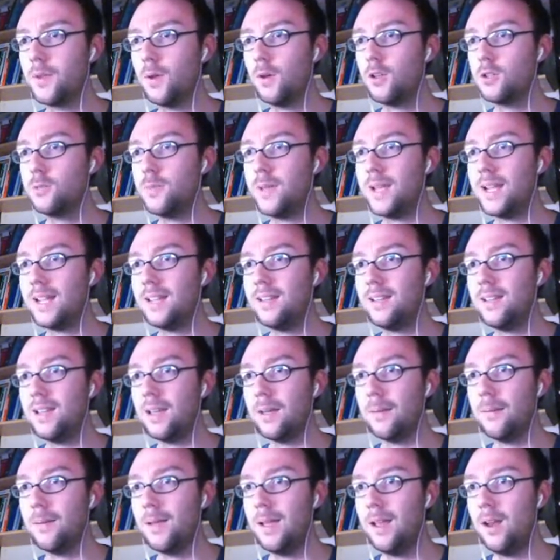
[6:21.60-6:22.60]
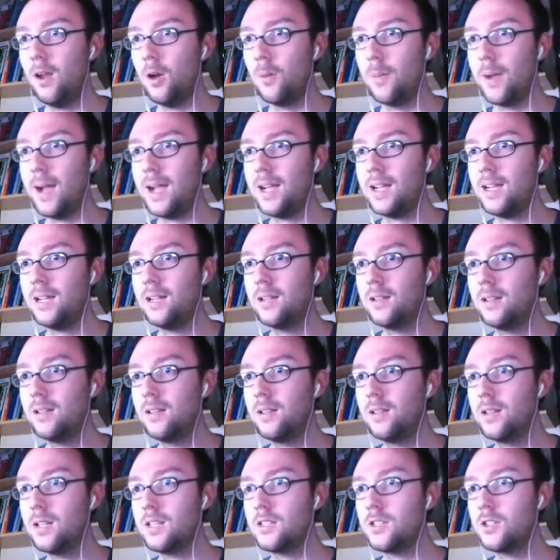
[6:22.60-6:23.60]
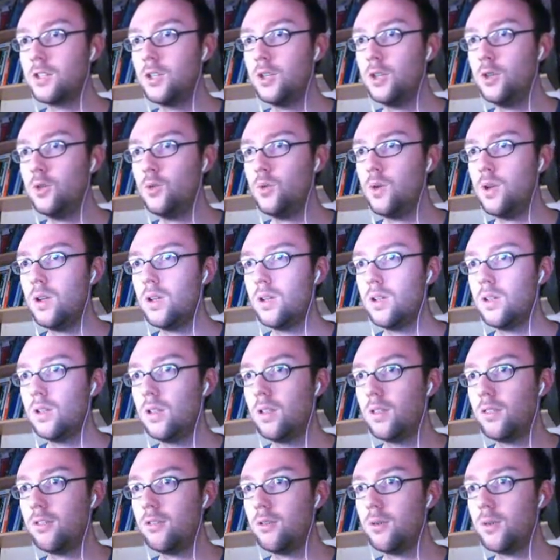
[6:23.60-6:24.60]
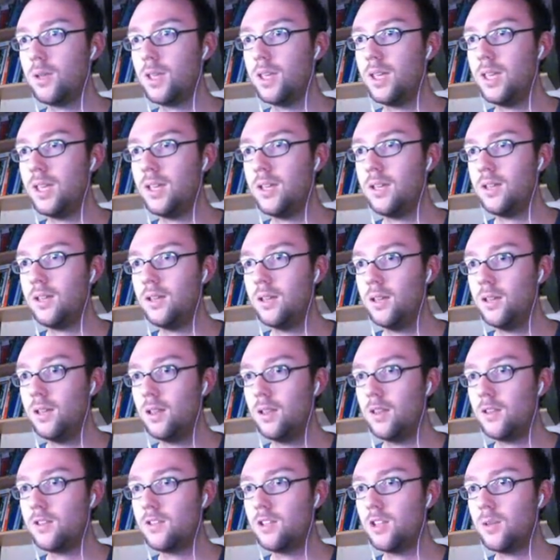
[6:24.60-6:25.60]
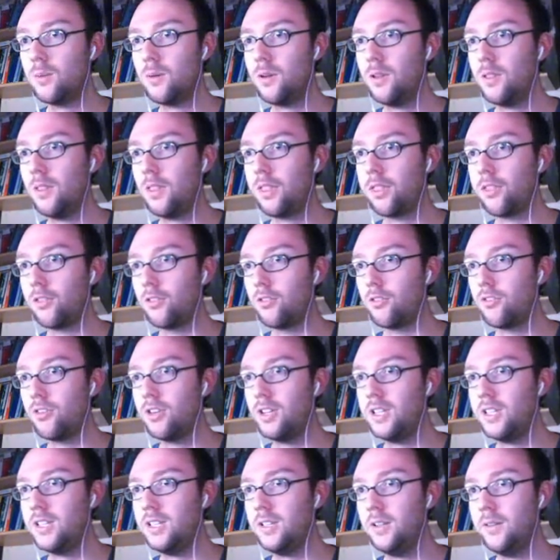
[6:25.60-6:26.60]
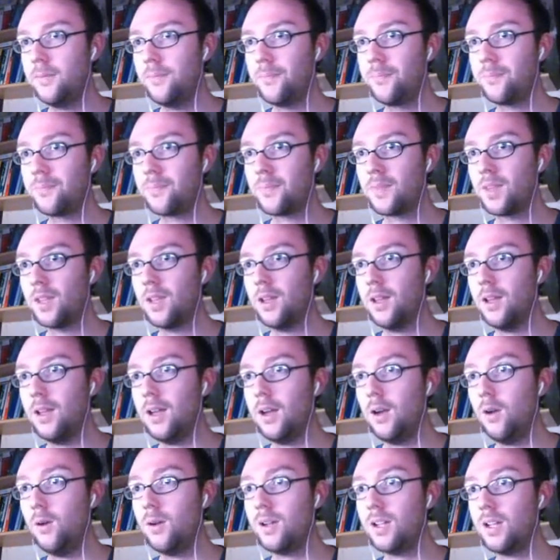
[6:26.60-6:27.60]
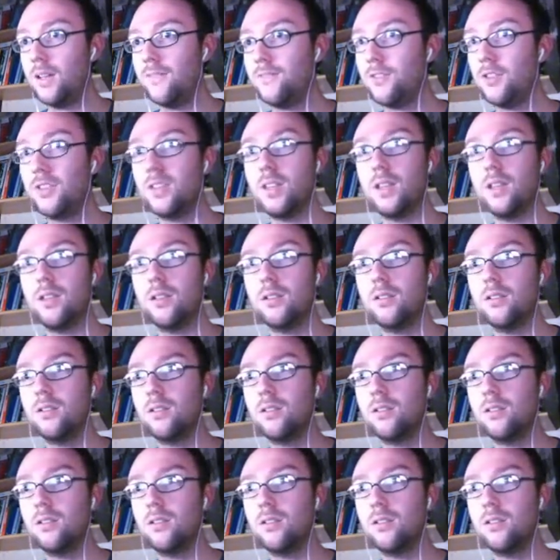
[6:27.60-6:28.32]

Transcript: there's a bag in there. Hello, bag. That's 2. Through here. There's another one. 3. Oh, I've got the